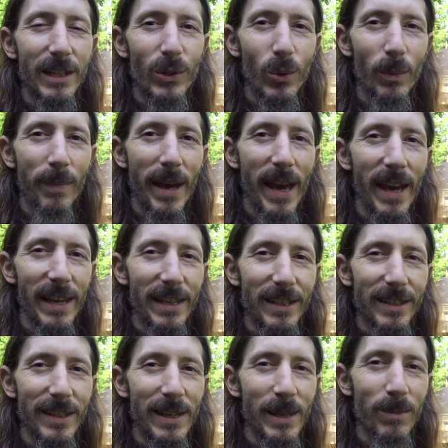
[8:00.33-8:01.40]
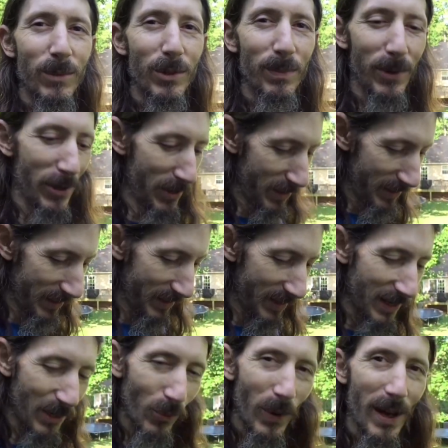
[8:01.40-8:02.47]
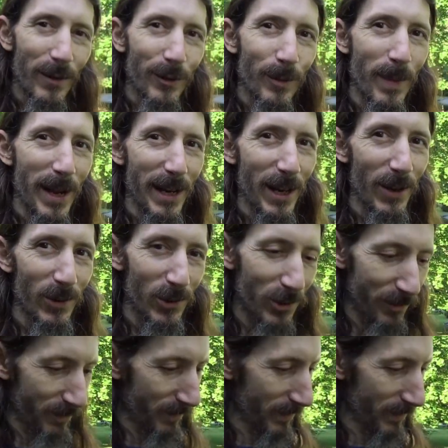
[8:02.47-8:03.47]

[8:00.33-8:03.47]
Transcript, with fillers: into a bag, it seems, but in the way of tomatoes.